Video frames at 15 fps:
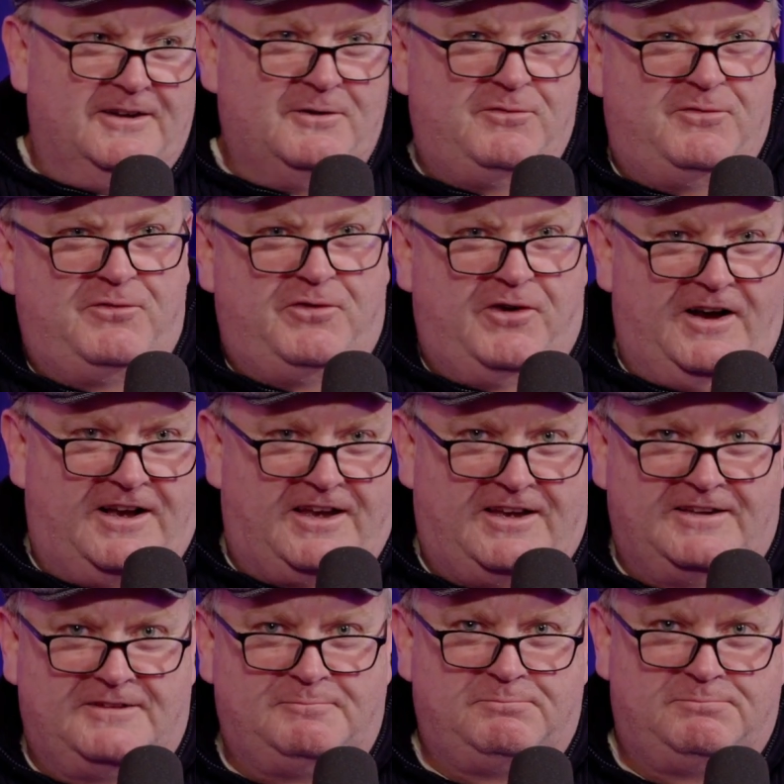
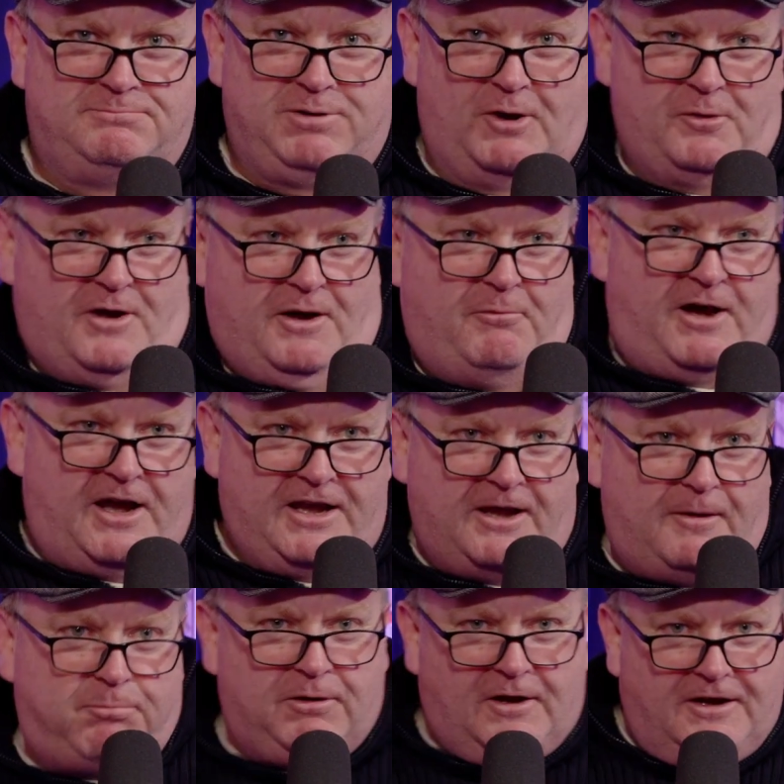Fucking Blue
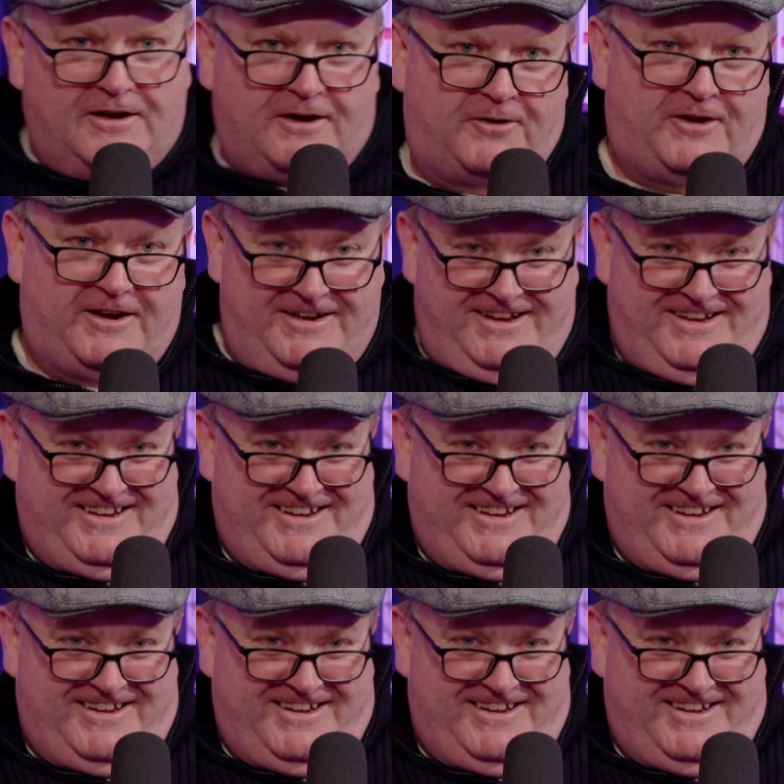Hawaii playing in a